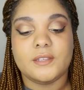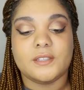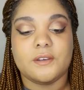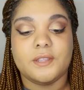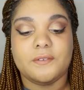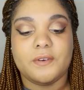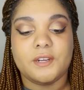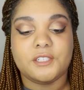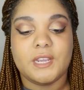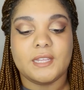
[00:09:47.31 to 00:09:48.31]
So the
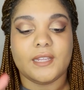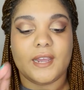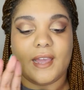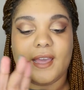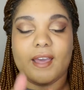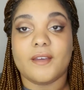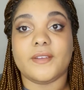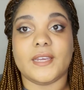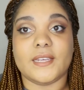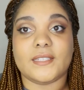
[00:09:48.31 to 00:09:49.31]
first shade that I
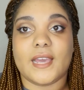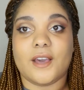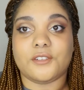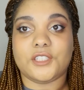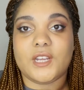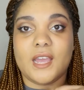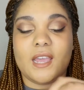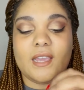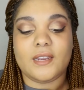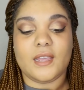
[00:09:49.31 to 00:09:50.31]
have is
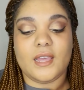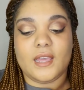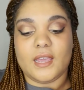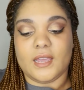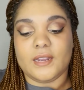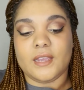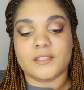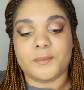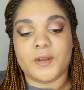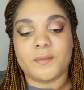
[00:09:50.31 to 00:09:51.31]
Outshine, and
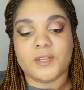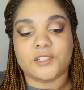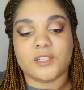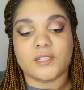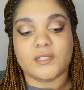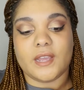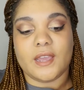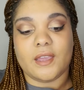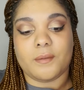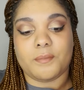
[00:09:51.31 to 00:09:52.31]
it's pretty much just
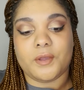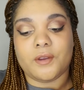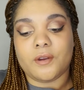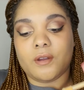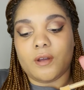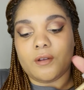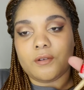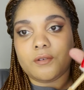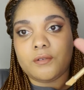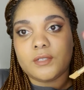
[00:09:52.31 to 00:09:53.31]
a pure
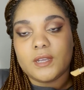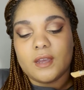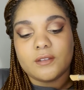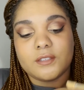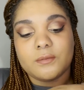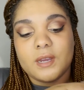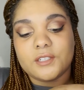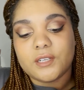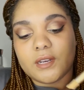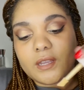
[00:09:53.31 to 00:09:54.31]
gold. I'll
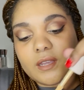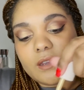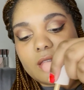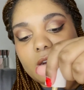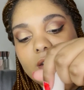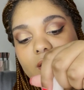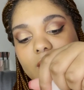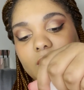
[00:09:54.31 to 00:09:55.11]
swatch it here.